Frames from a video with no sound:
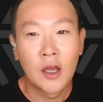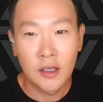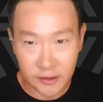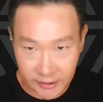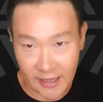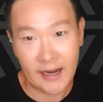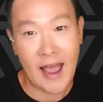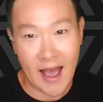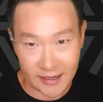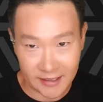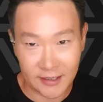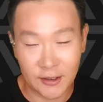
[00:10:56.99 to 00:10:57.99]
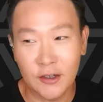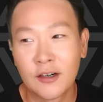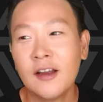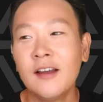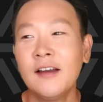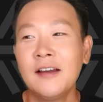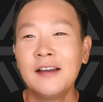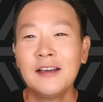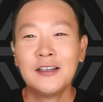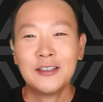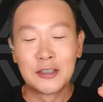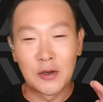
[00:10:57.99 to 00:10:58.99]
Get out of here.
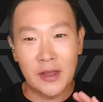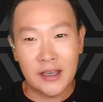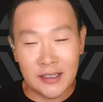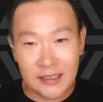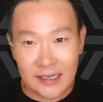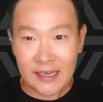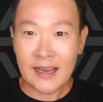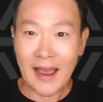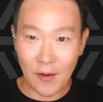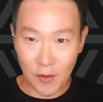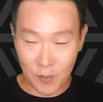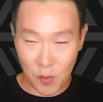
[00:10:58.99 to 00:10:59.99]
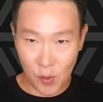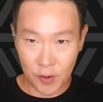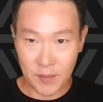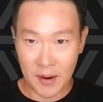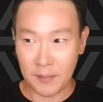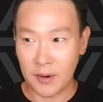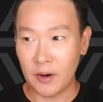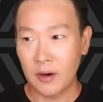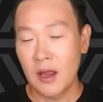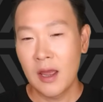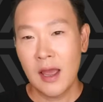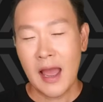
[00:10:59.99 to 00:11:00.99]
So they can kick out a board member.
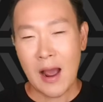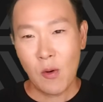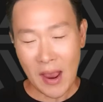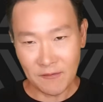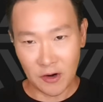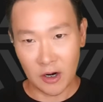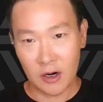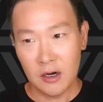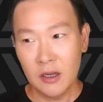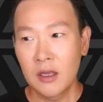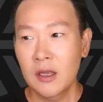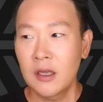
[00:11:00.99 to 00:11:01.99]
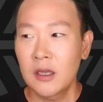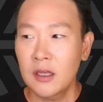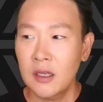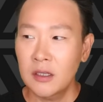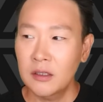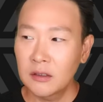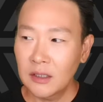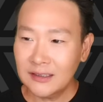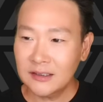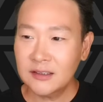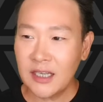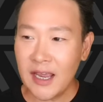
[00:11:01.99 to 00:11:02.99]
However,
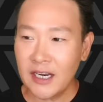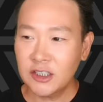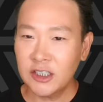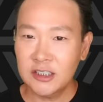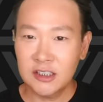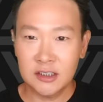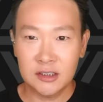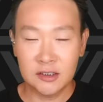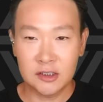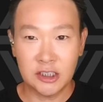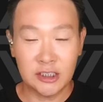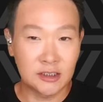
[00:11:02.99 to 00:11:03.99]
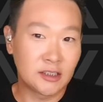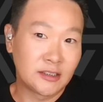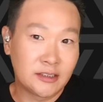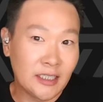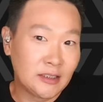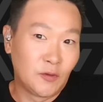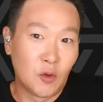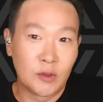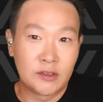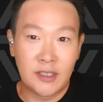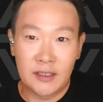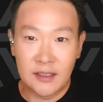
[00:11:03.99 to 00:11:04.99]
let's say she's successful with
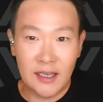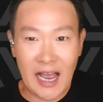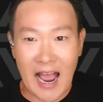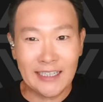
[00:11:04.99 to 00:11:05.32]
saying like, I